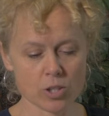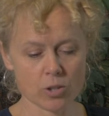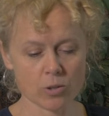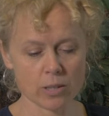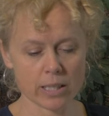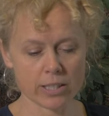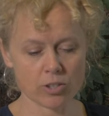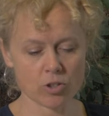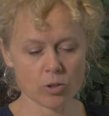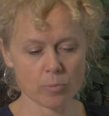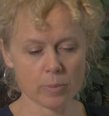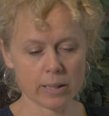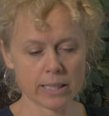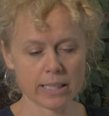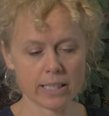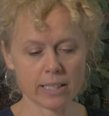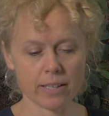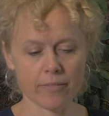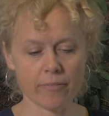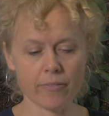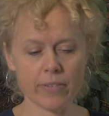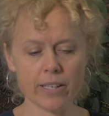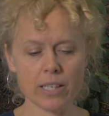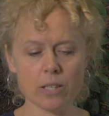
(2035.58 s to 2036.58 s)
to
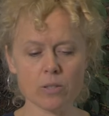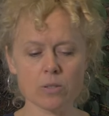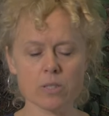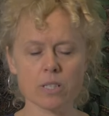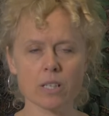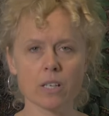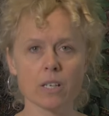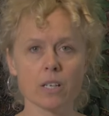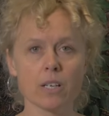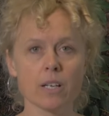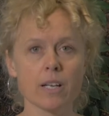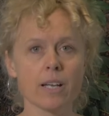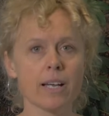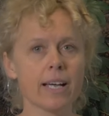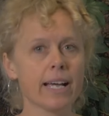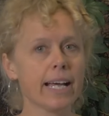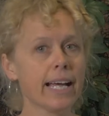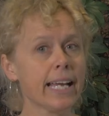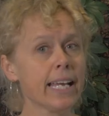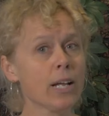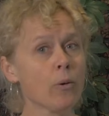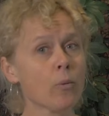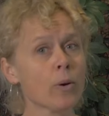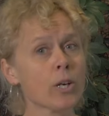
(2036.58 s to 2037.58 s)
electromagnetic fields.
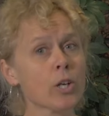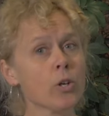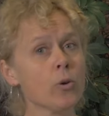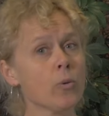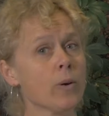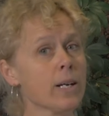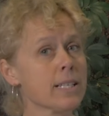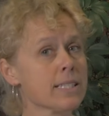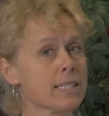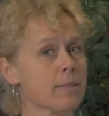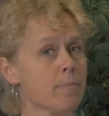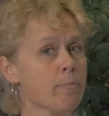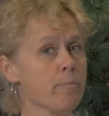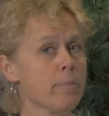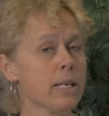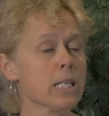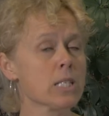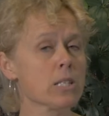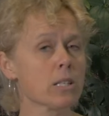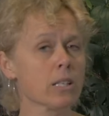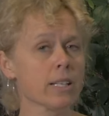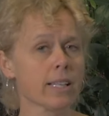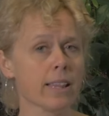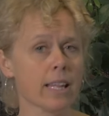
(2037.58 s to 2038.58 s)
Anyone who has
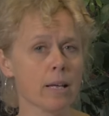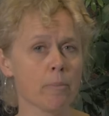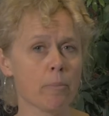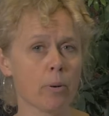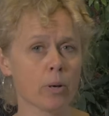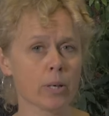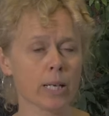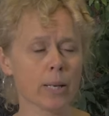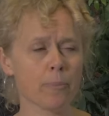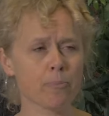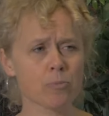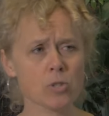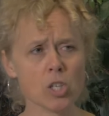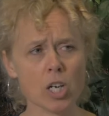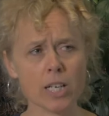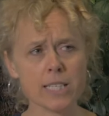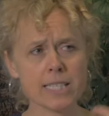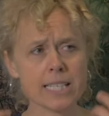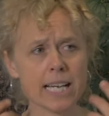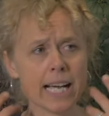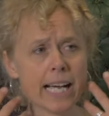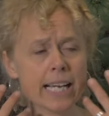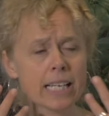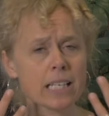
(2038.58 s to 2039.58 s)
metal in their body,
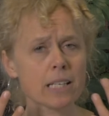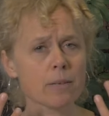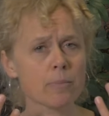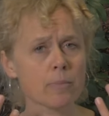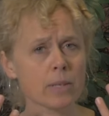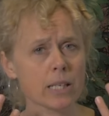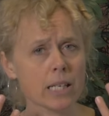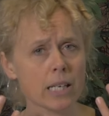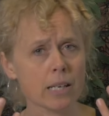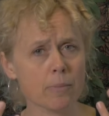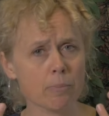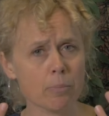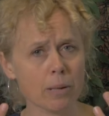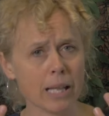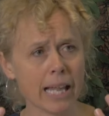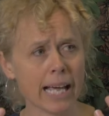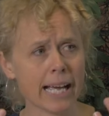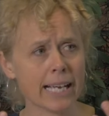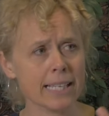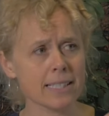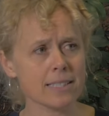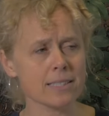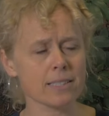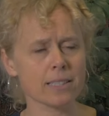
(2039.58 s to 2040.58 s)
titanium
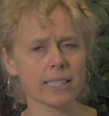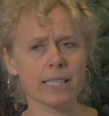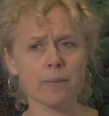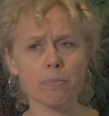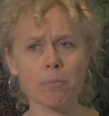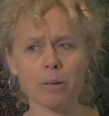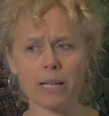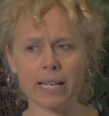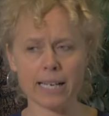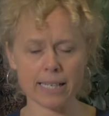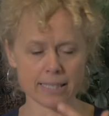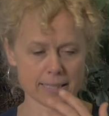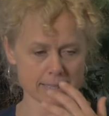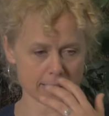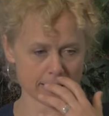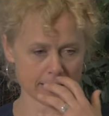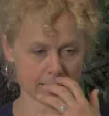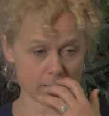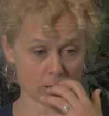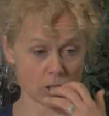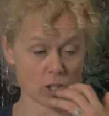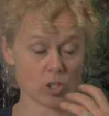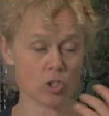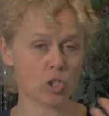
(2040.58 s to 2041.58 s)
implants
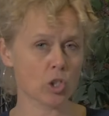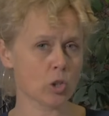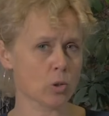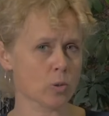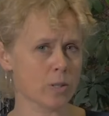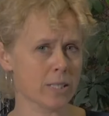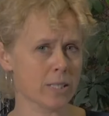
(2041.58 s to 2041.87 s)
and surgical